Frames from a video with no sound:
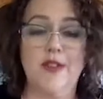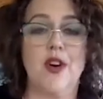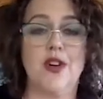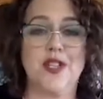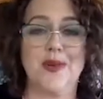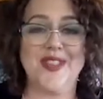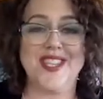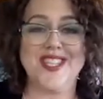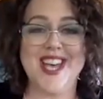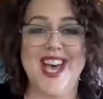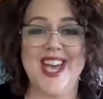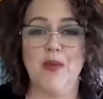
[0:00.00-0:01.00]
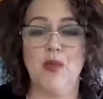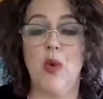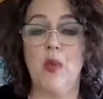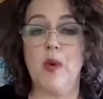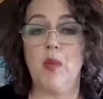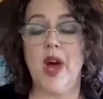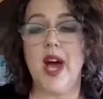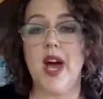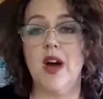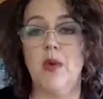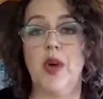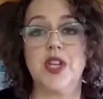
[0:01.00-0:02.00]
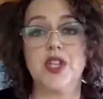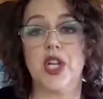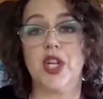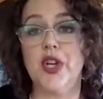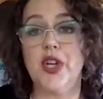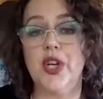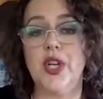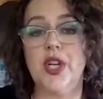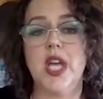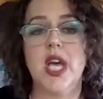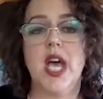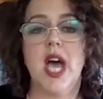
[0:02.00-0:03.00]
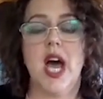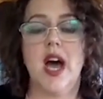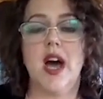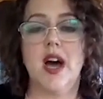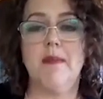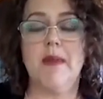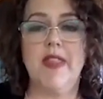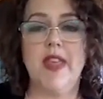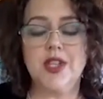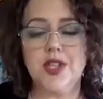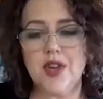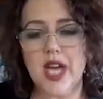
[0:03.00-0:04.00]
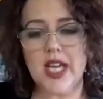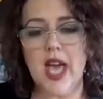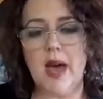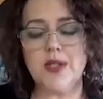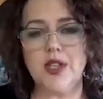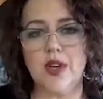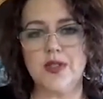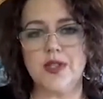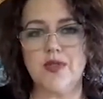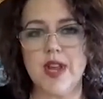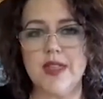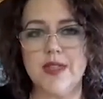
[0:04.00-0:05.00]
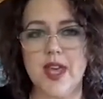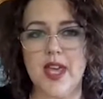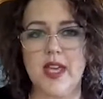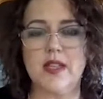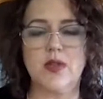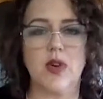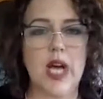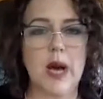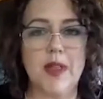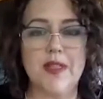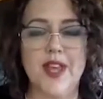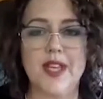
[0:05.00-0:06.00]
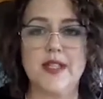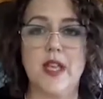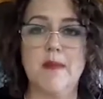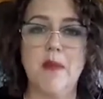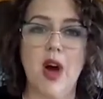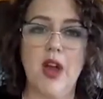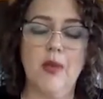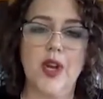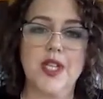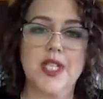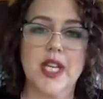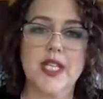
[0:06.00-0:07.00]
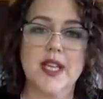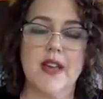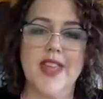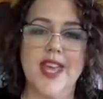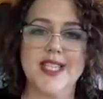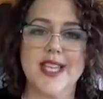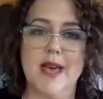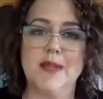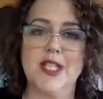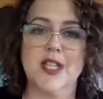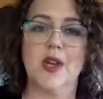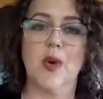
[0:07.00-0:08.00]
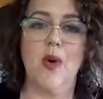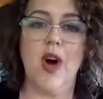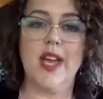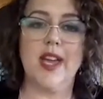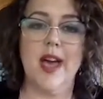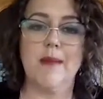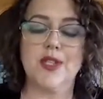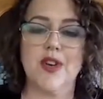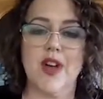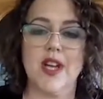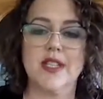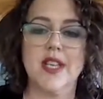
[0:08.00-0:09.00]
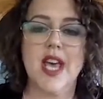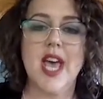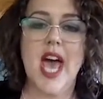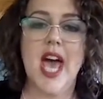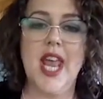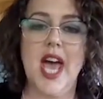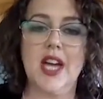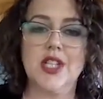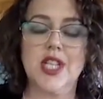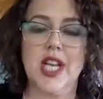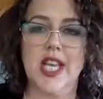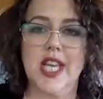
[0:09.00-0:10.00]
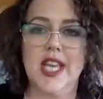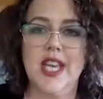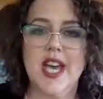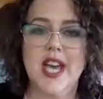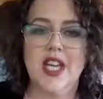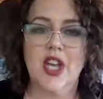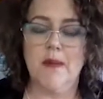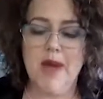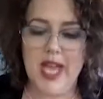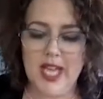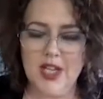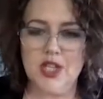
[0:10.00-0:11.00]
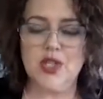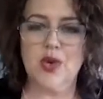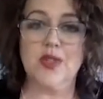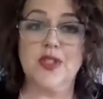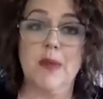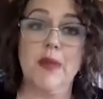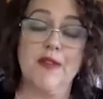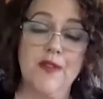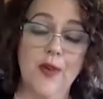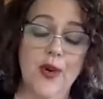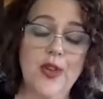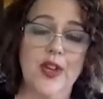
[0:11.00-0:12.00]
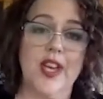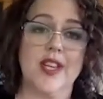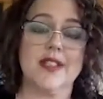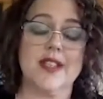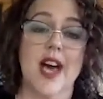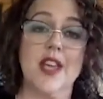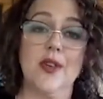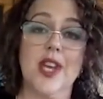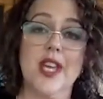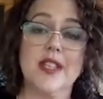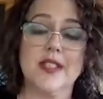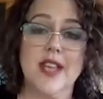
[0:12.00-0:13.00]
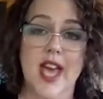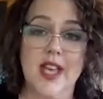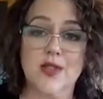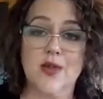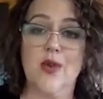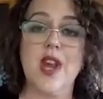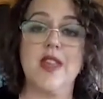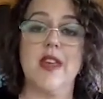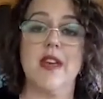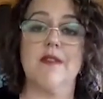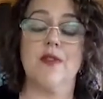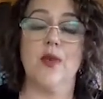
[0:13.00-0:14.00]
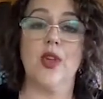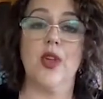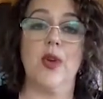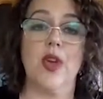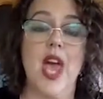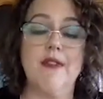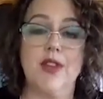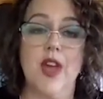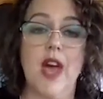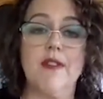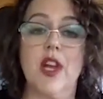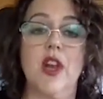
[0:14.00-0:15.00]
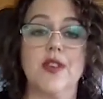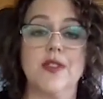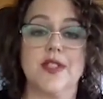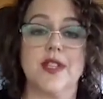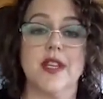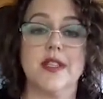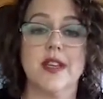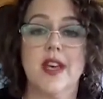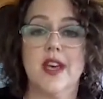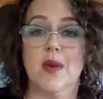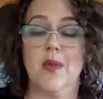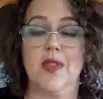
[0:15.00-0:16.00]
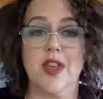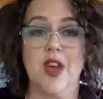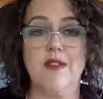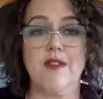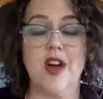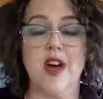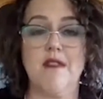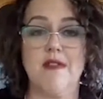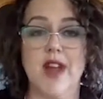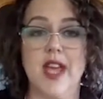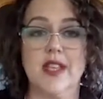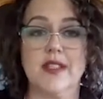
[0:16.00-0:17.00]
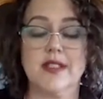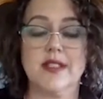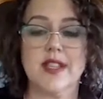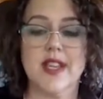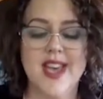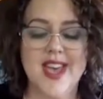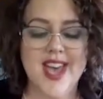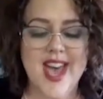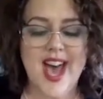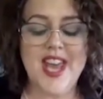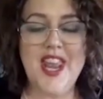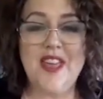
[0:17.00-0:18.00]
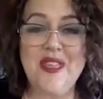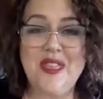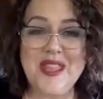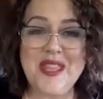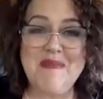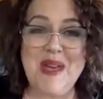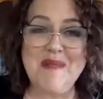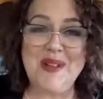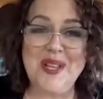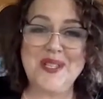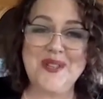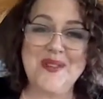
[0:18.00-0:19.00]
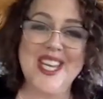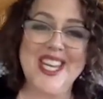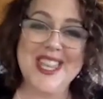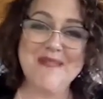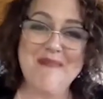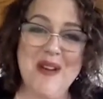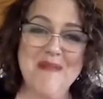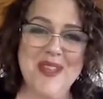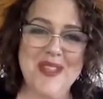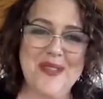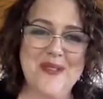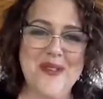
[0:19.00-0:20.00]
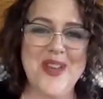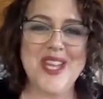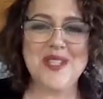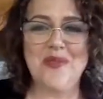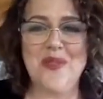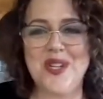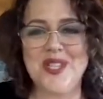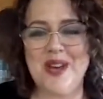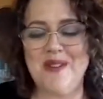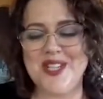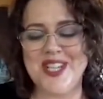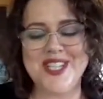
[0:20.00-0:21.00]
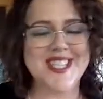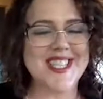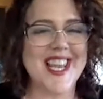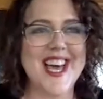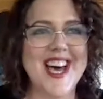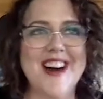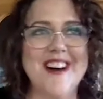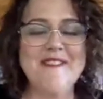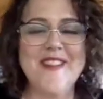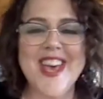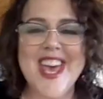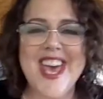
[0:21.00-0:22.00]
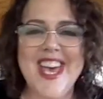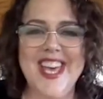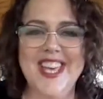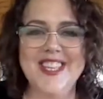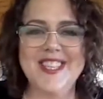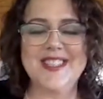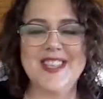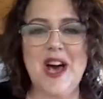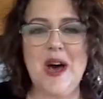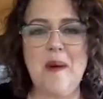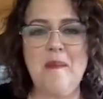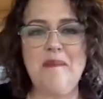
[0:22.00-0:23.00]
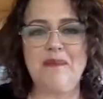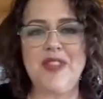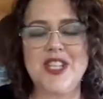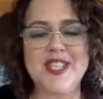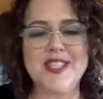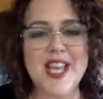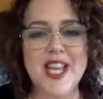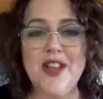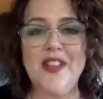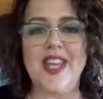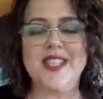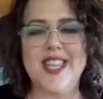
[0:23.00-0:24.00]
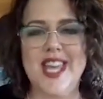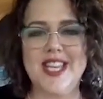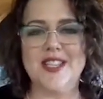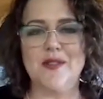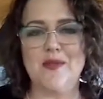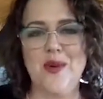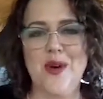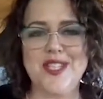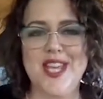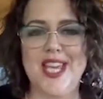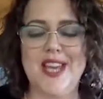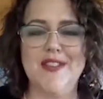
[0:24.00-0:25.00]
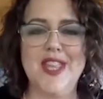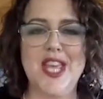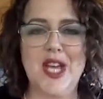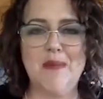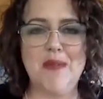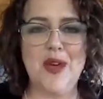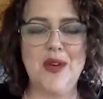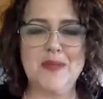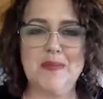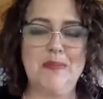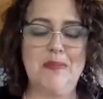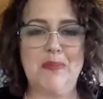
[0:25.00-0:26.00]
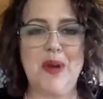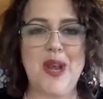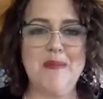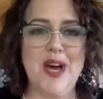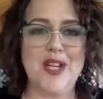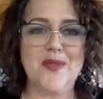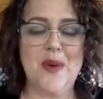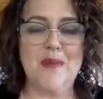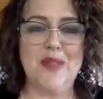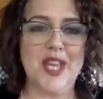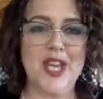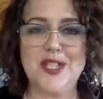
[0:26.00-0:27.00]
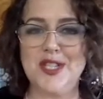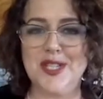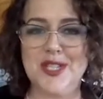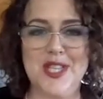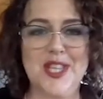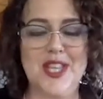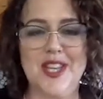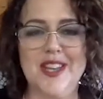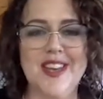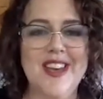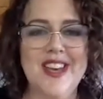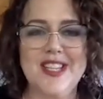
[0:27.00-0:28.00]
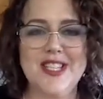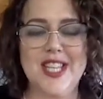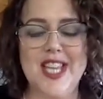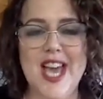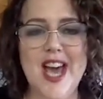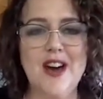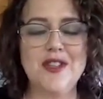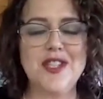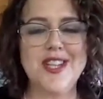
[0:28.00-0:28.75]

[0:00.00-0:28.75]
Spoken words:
got to in the day, what went well, what did you learn? And then to try and capture those three things or a couple of things that you might have wanted to get done that day but didn't quite capture it. And actually, you know, making sure so before you kickstart your next day, it's already there for you and you haven't lost it with the overnight rest. Another thing that people are doing at the moment through end of workday, which I just love, is to signal that's the end of workday given their commute pretty much from the kitchen to the couch,